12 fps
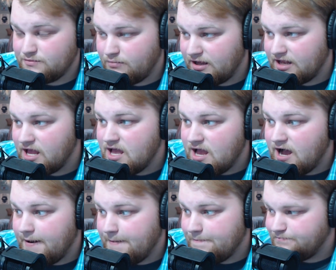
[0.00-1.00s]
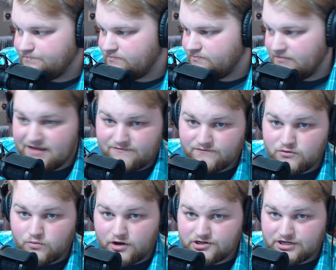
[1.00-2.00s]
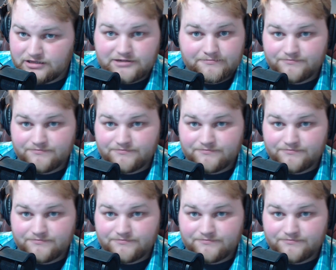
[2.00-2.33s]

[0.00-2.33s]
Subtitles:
But, yeah, food, water, shelter,